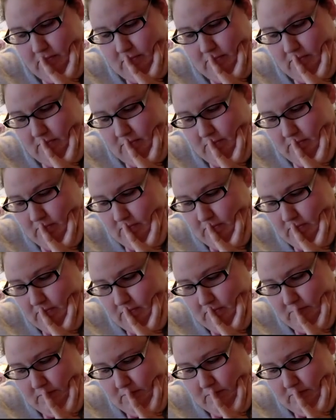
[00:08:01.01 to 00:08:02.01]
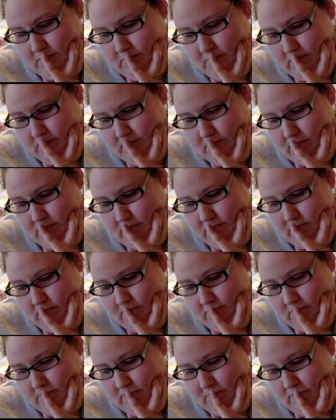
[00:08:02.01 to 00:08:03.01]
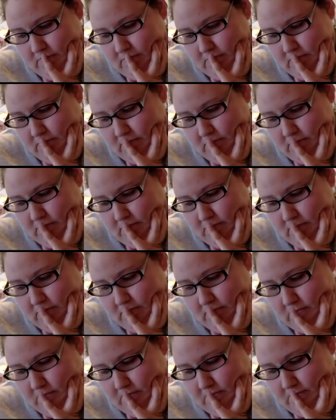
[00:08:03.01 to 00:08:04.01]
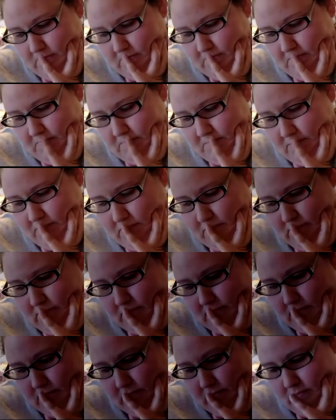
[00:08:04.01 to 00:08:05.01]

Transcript: The person shown says nothing.